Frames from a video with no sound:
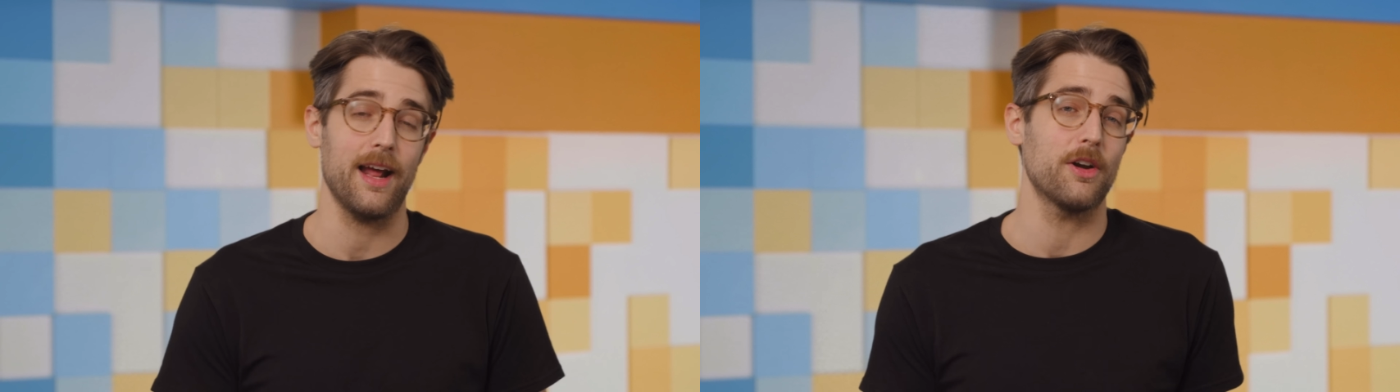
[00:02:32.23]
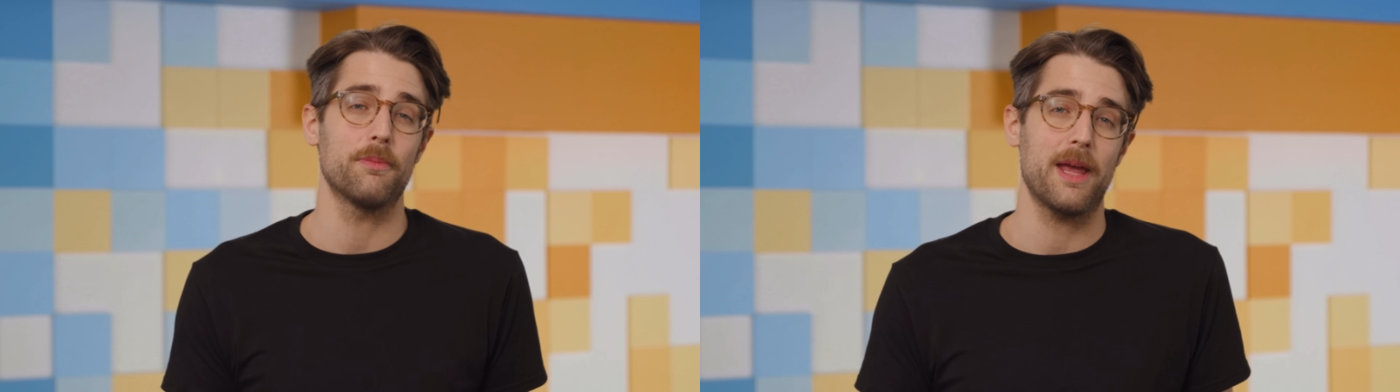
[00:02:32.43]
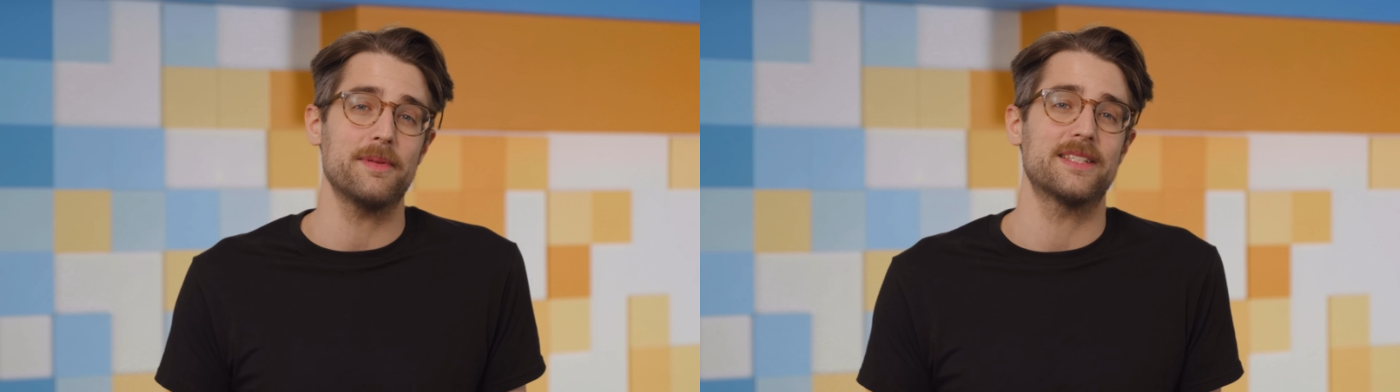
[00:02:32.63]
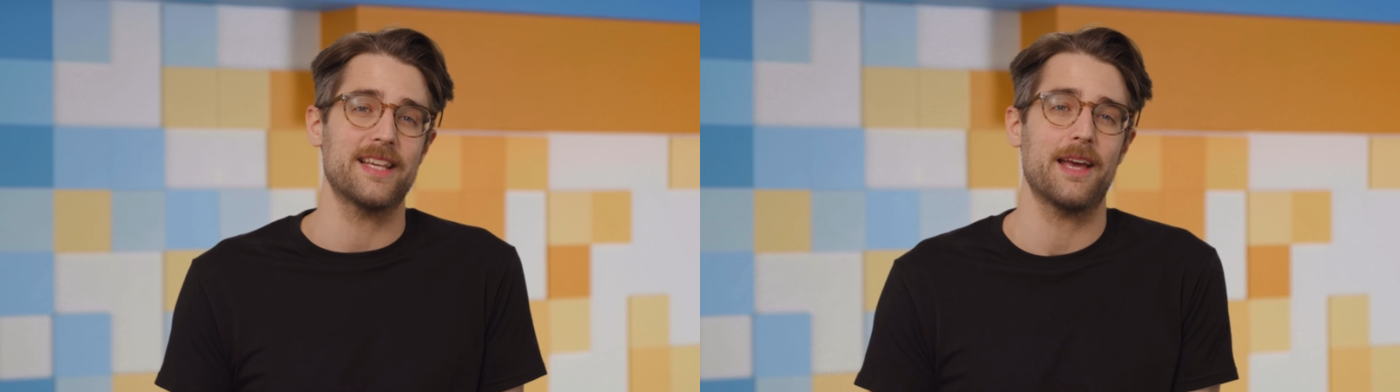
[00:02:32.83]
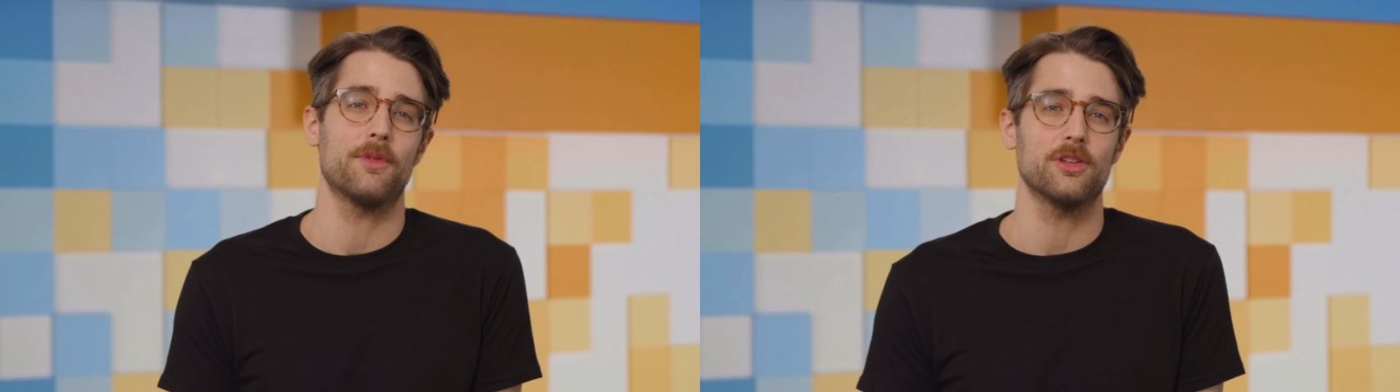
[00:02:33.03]
I don't know, maybe
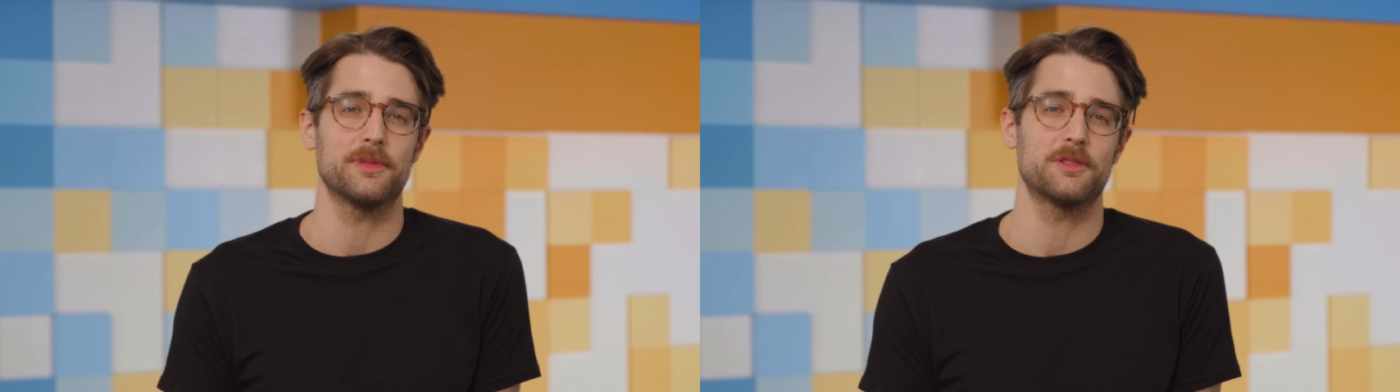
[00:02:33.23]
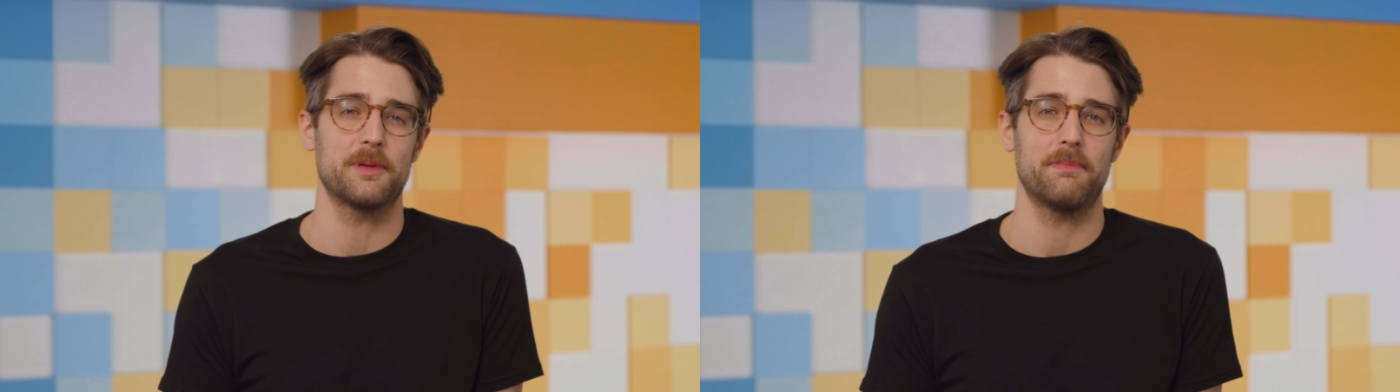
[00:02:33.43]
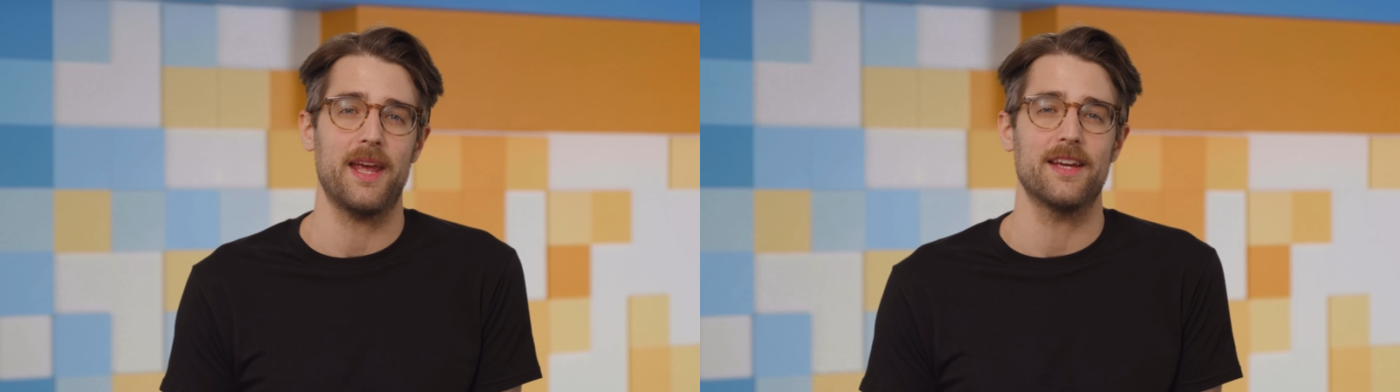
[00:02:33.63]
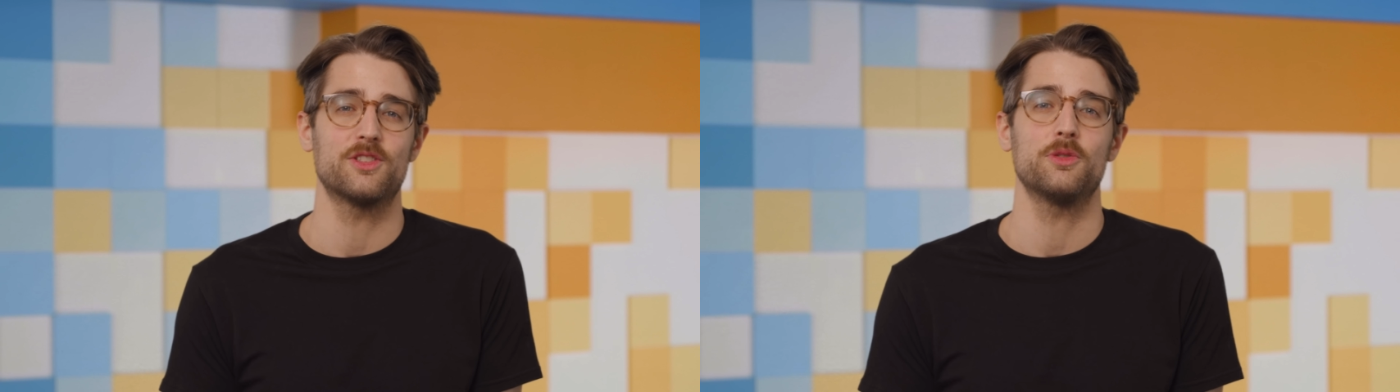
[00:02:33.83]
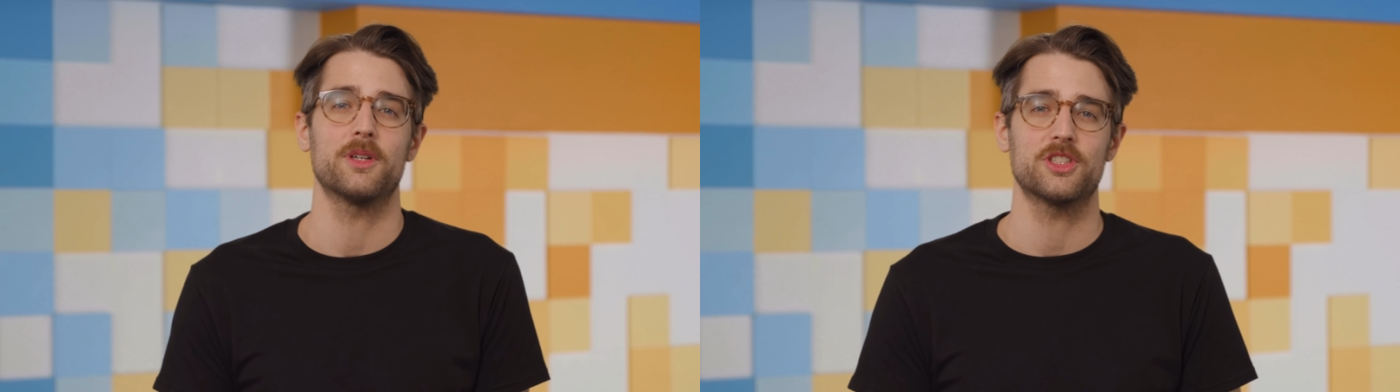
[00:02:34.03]
Sam Altman's been paying
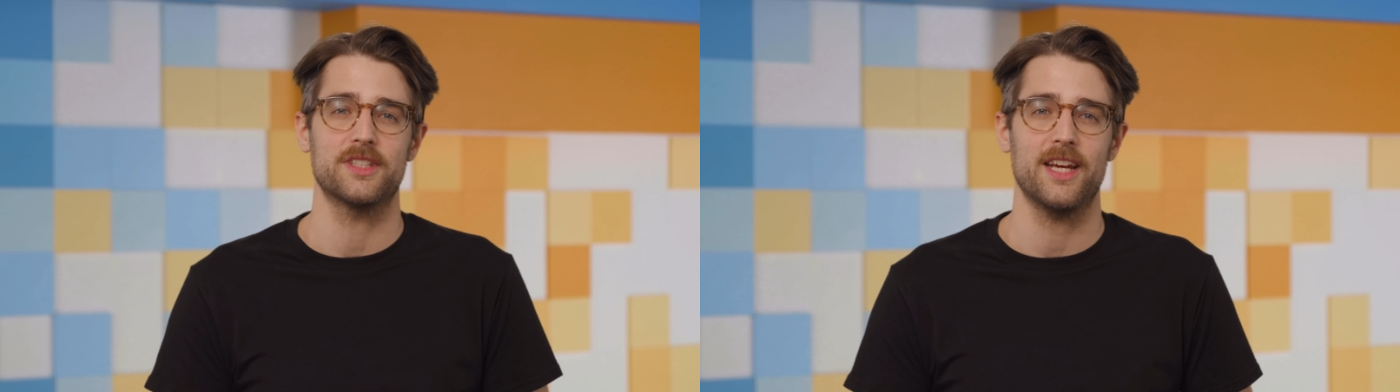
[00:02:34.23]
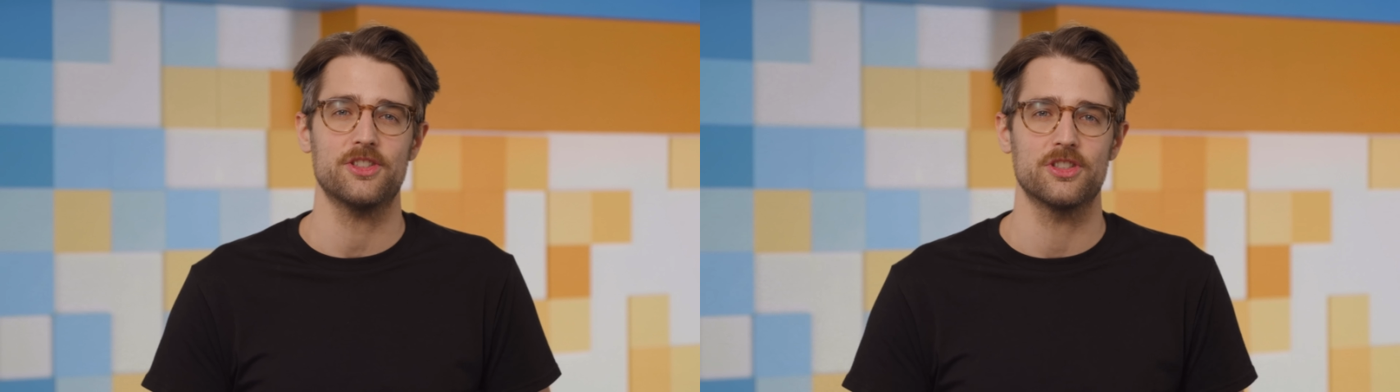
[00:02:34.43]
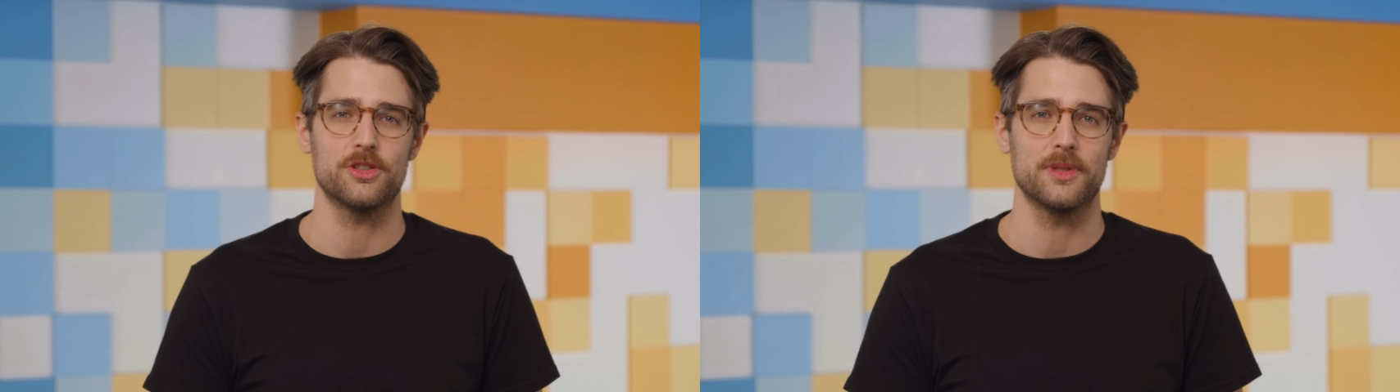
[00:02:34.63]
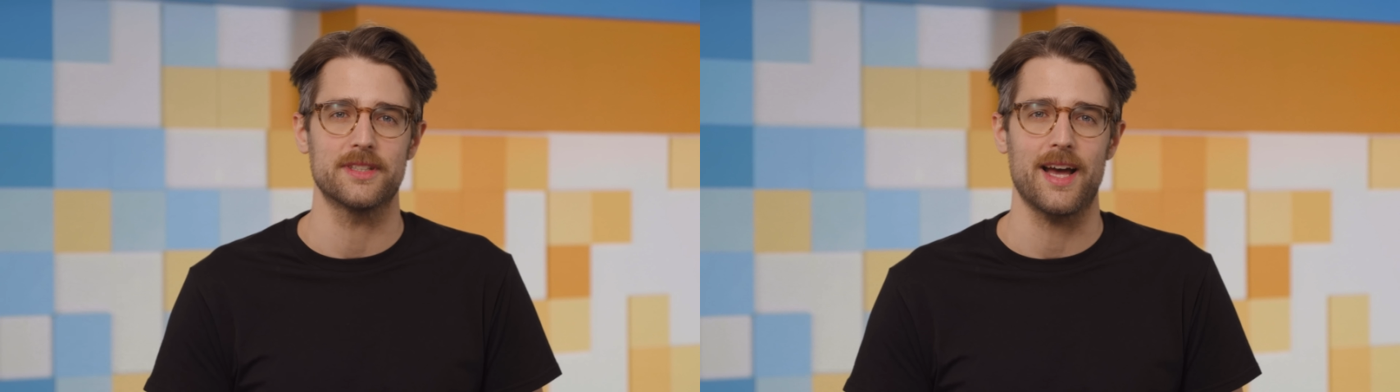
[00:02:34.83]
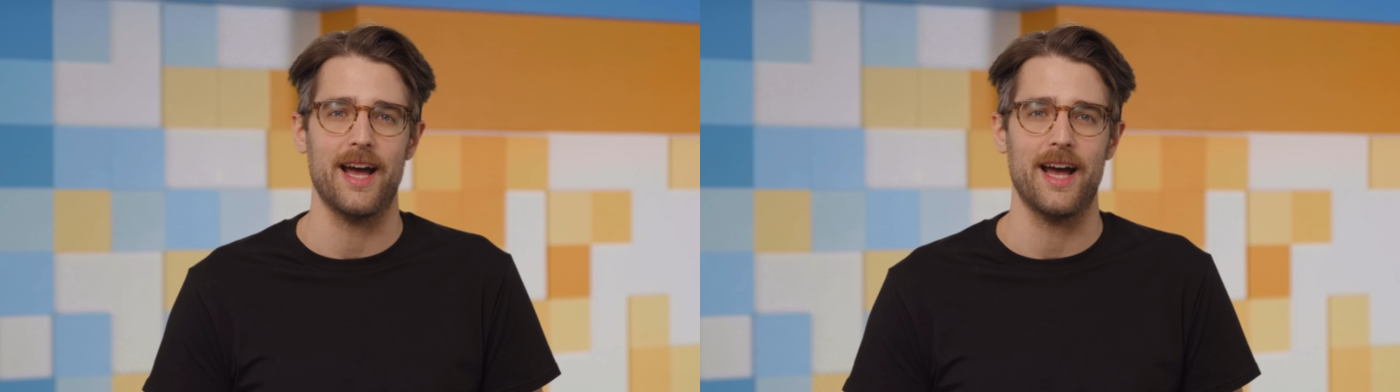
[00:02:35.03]
too much attention to his